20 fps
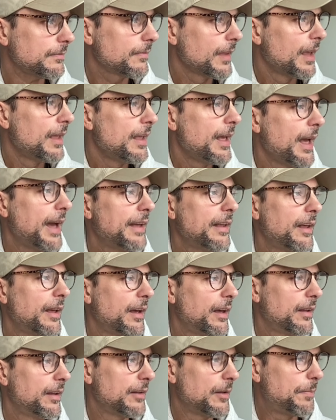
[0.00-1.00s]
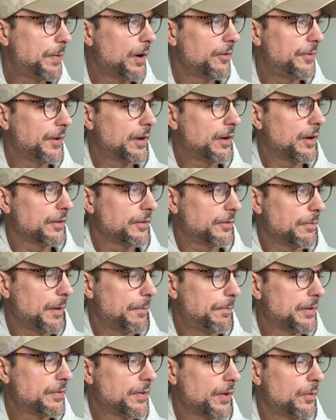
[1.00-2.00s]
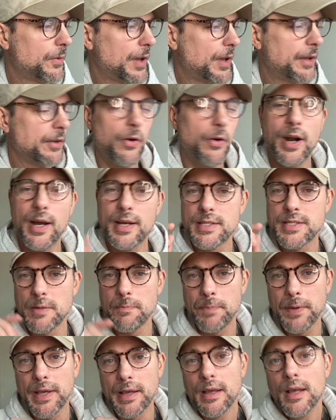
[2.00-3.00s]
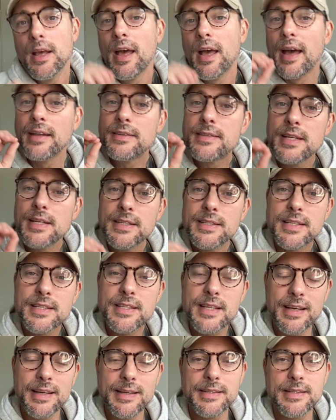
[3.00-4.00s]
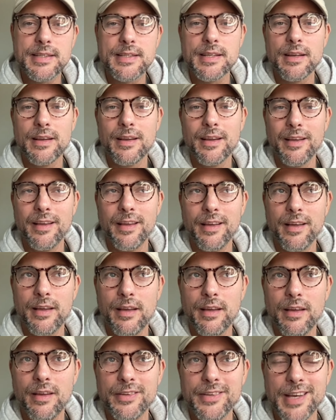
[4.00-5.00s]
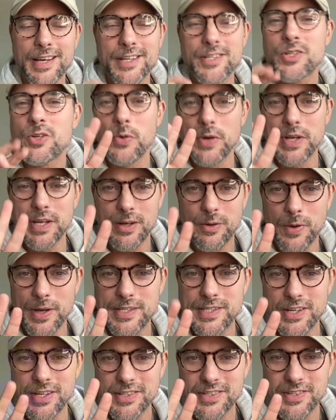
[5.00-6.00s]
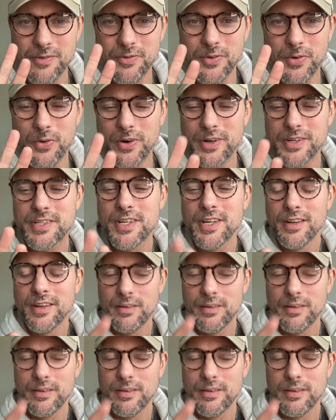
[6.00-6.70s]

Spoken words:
And the perfect customer persona, your ICP. And this is just 3 questions, of course.